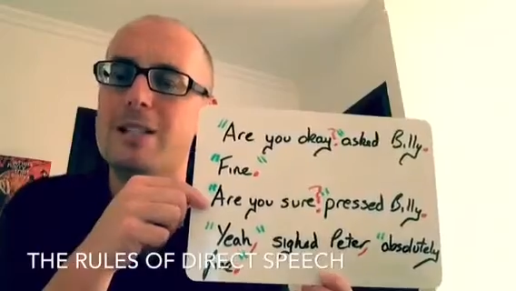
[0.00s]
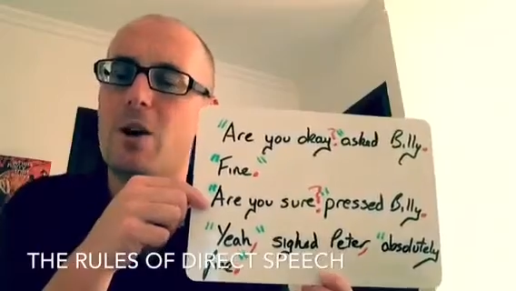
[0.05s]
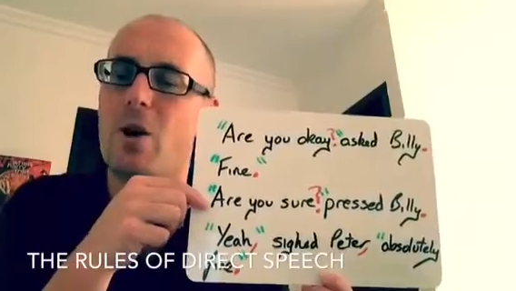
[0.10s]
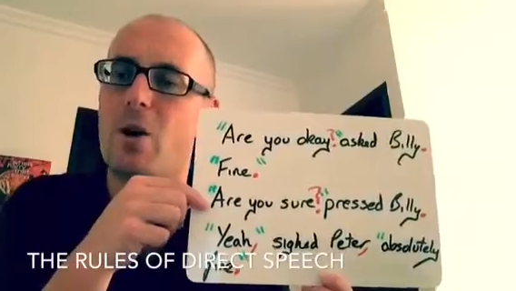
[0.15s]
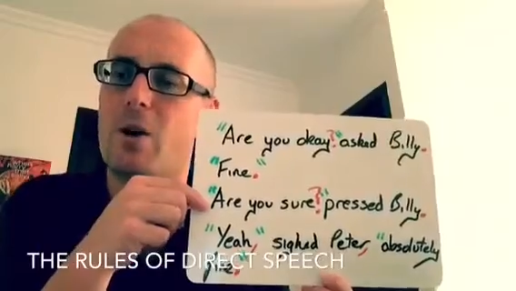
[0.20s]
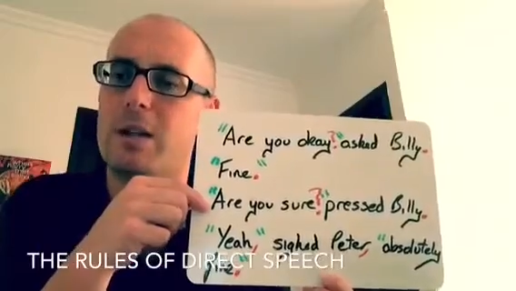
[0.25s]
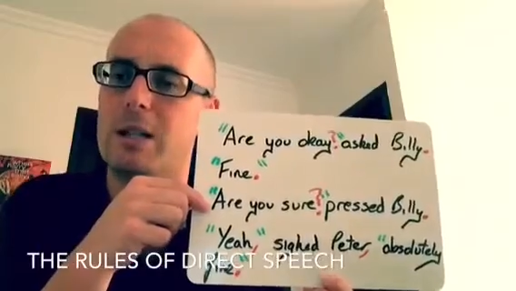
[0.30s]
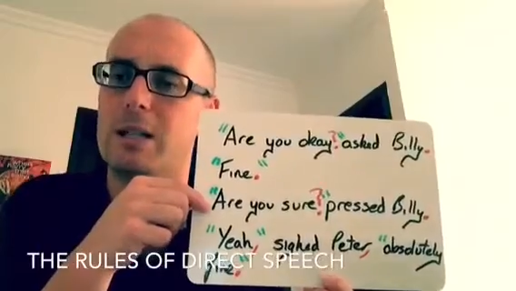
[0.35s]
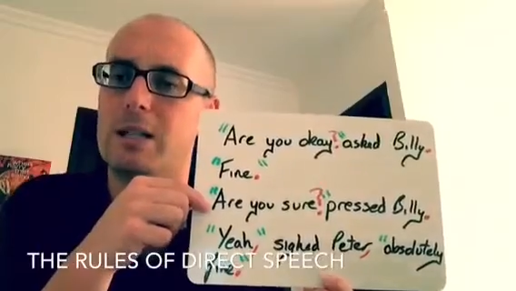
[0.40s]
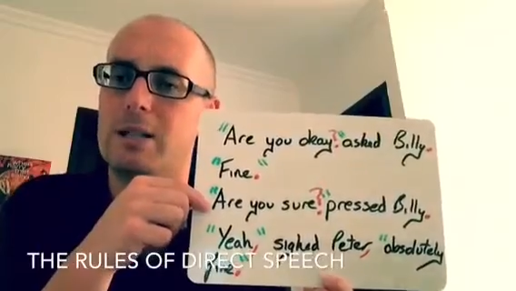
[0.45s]

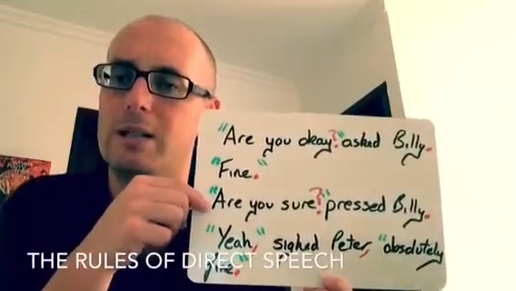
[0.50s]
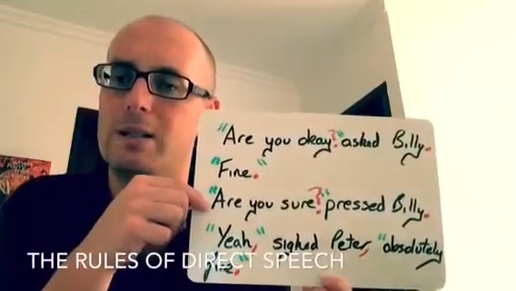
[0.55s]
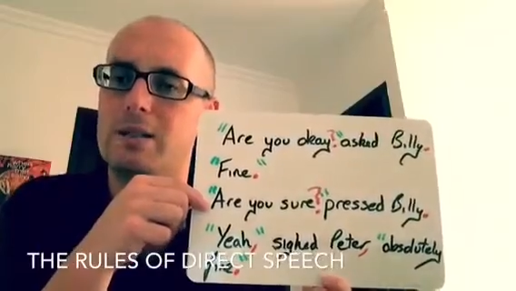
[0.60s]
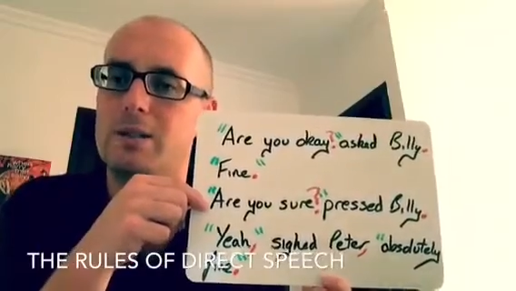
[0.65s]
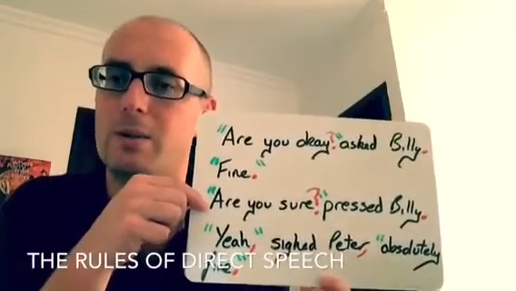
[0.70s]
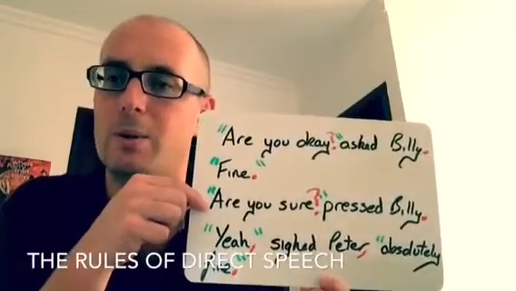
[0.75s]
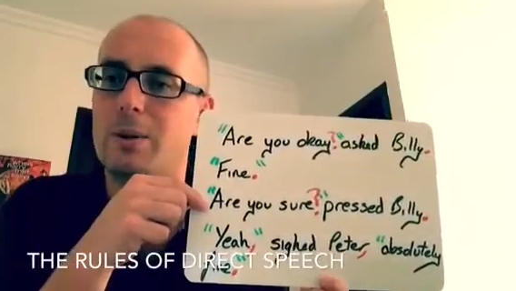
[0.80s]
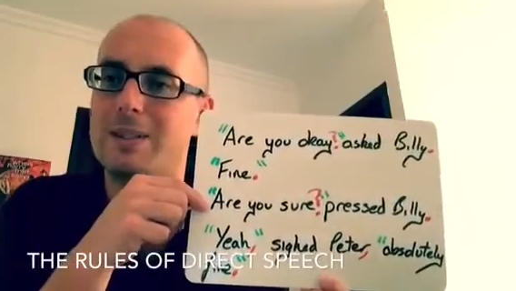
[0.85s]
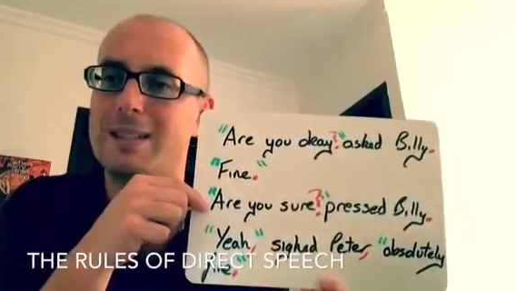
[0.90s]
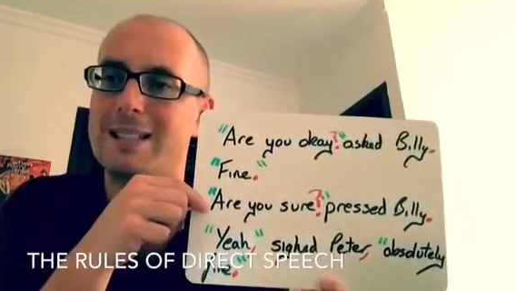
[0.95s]
talking,
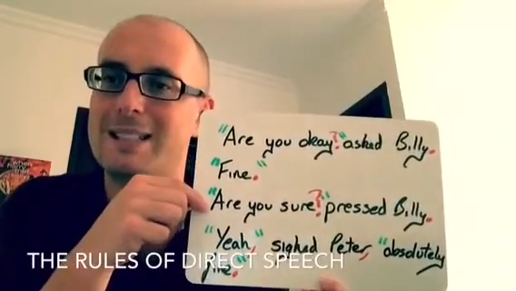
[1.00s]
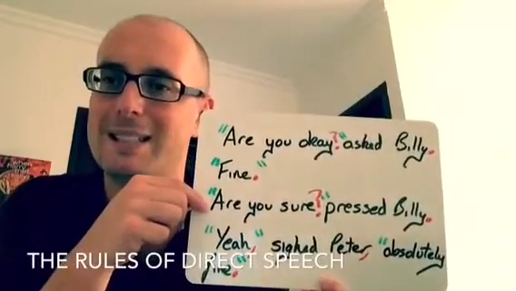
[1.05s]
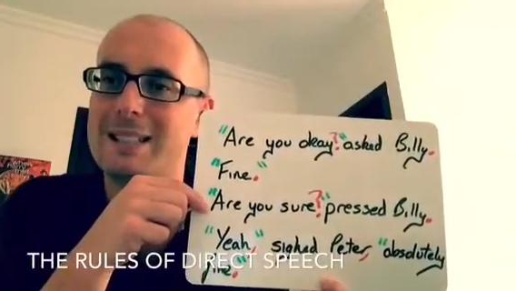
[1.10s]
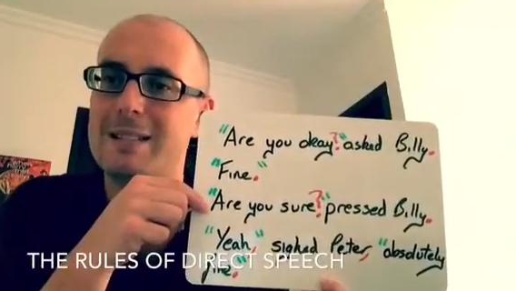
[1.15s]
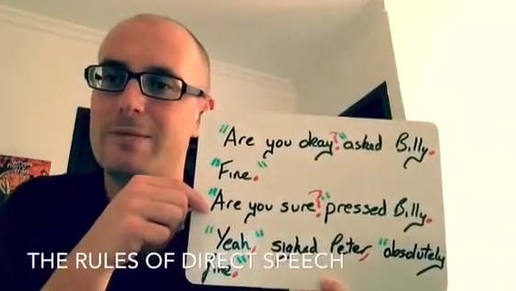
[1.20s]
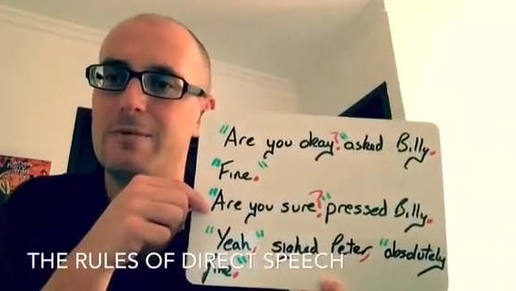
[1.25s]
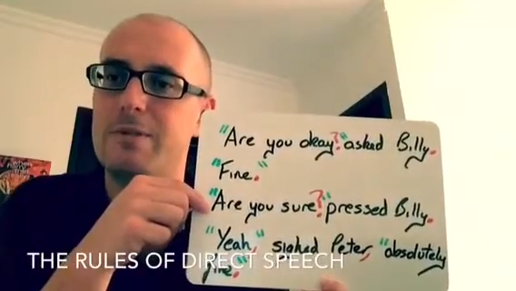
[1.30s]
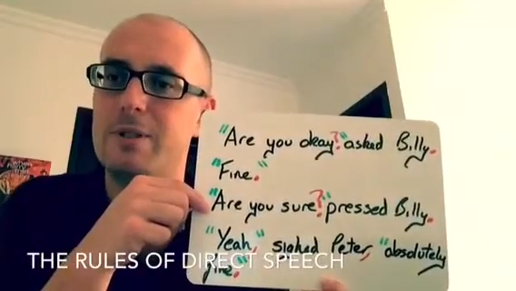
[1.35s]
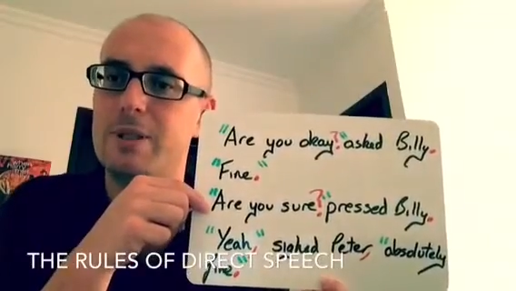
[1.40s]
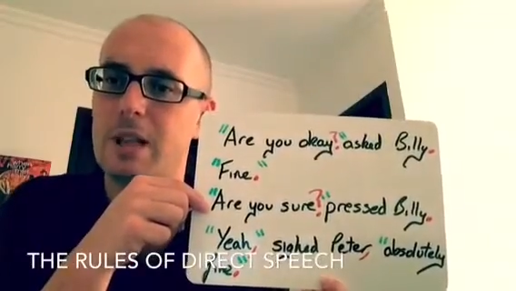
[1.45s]
so it's a
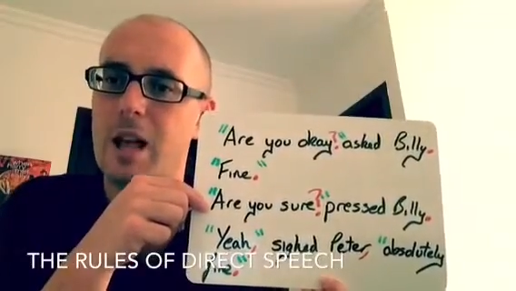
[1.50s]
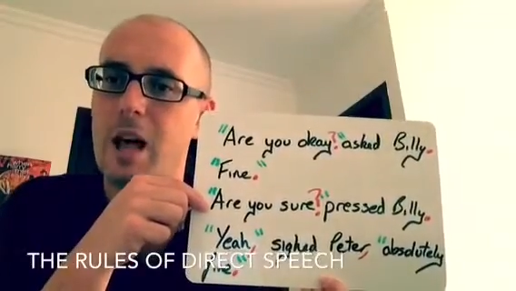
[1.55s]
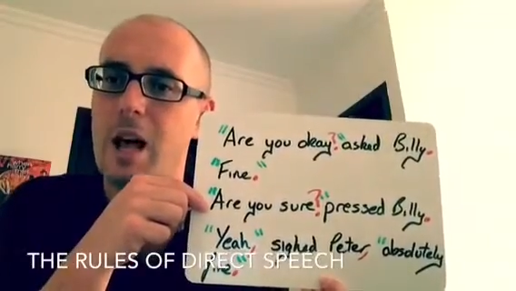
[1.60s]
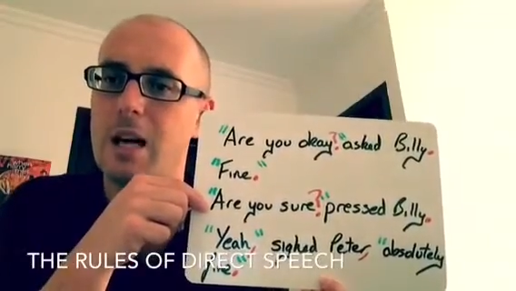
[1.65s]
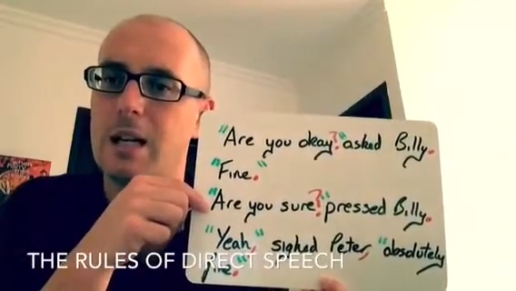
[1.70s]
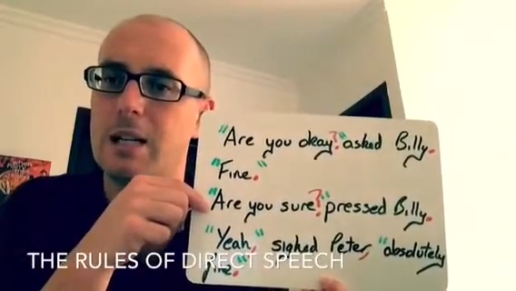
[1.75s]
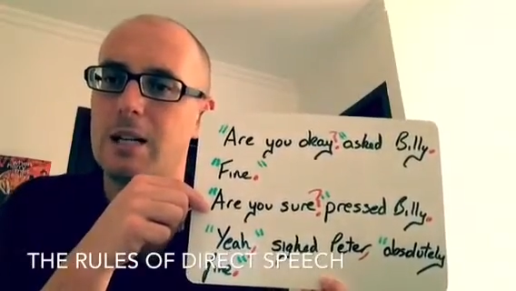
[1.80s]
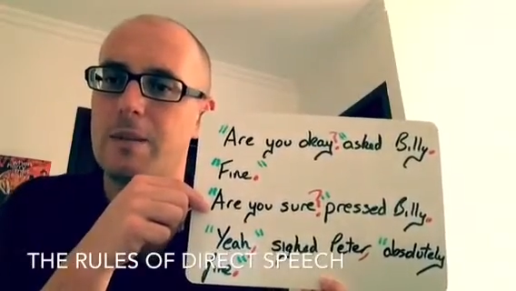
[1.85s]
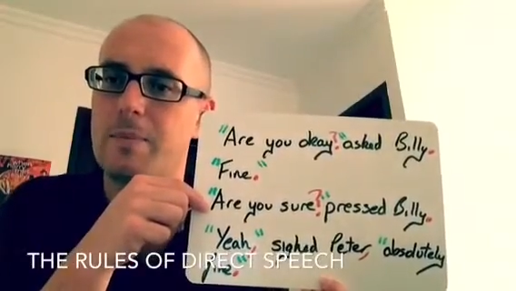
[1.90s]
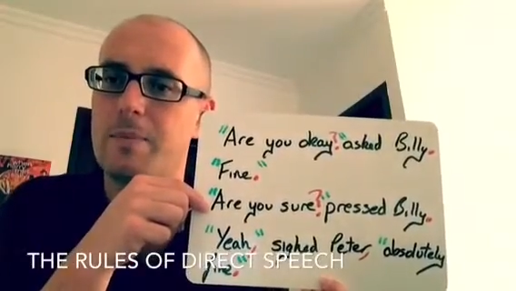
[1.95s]
different
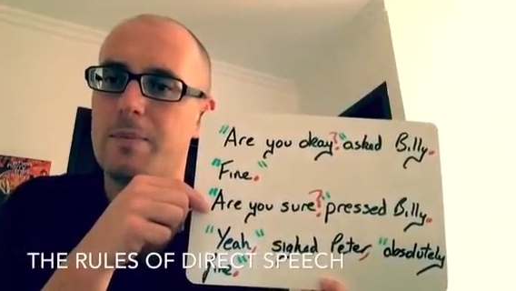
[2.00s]
line.